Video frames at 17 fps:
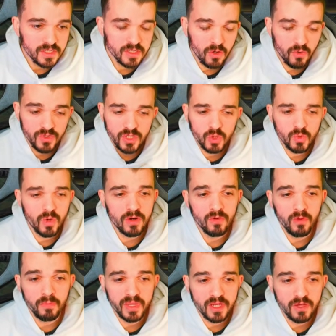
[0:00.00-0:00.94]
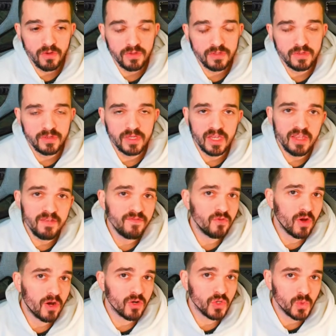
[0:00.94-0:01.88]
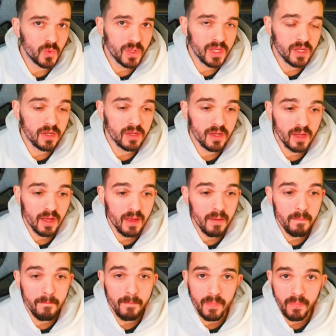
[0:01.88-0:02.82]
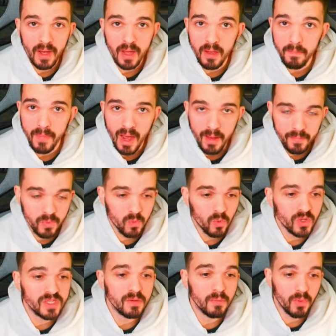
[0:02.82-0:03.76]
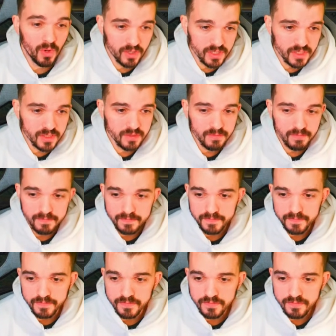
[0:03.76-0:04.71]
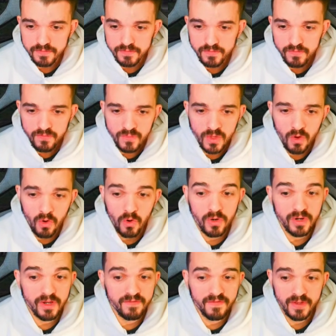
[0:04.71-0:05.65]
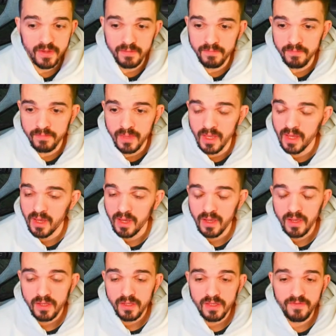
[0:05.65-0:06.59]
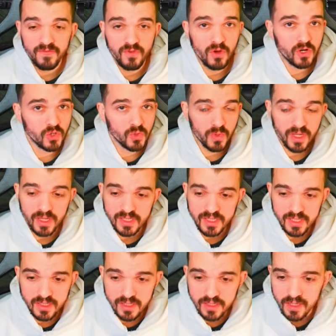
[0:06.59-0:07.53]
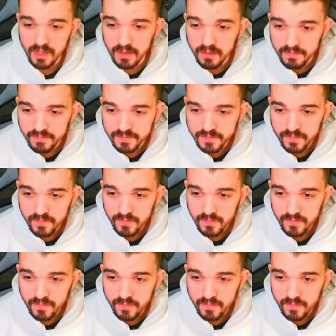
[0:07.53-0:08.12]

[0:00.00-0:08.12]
So this one will be good if you are doing a map with a boss, or even if you are doing a citadel.